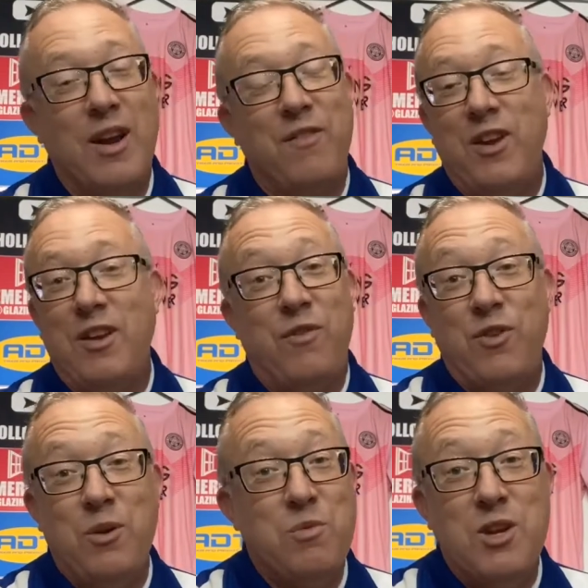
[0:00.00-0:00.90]
If
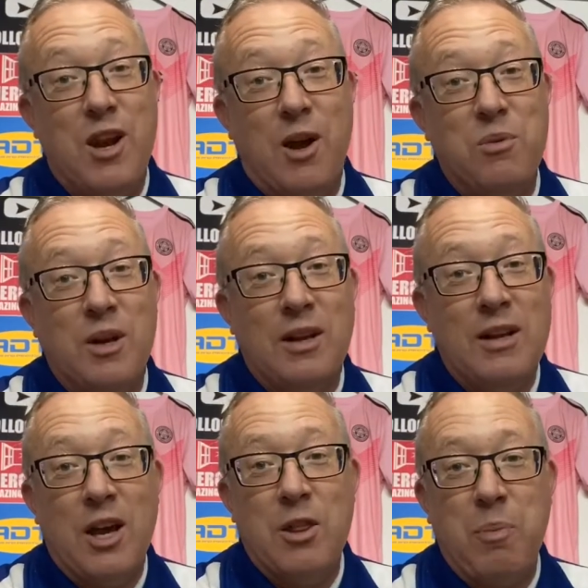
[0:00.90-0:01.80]
you
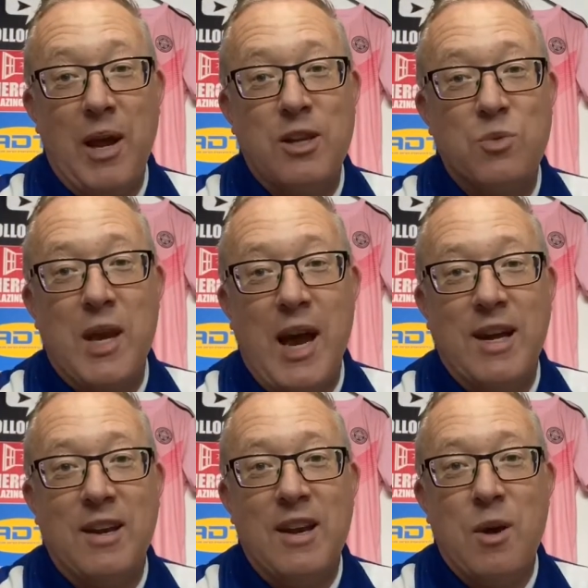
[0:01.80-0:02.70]
and the players we
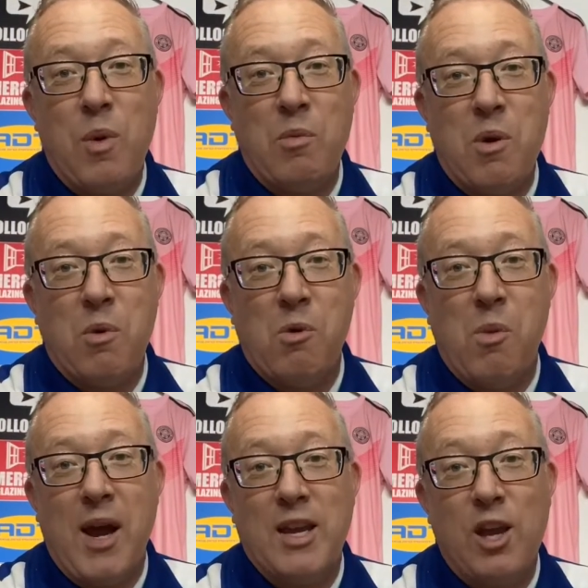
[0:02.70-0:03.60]
had when we were
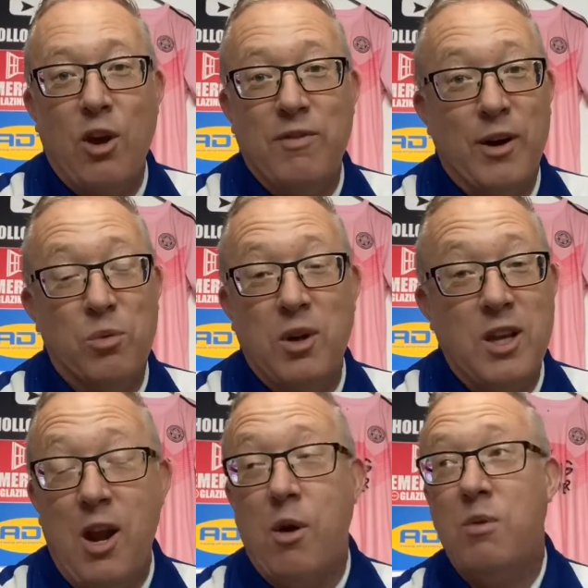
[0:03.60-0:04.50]
away at Yeovil,
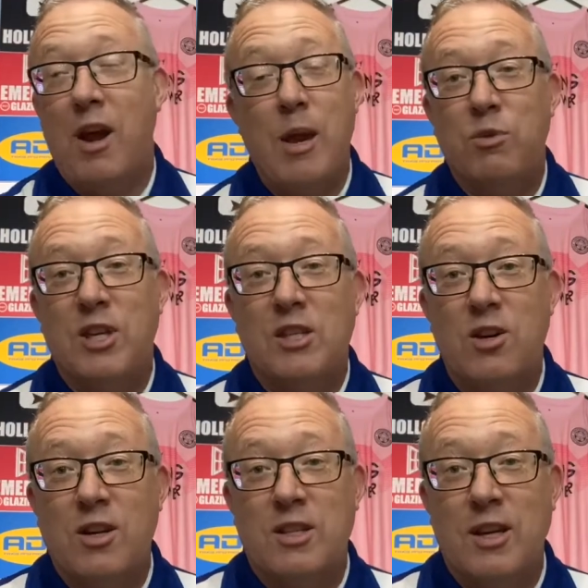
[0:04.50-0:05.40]
it was
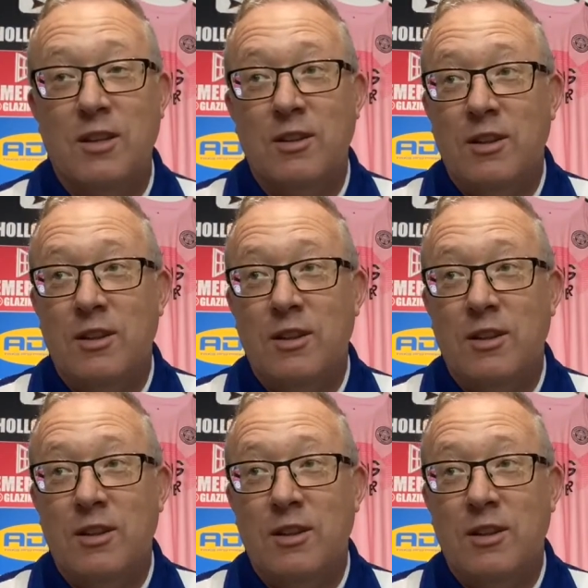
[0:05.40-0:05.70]
exciting.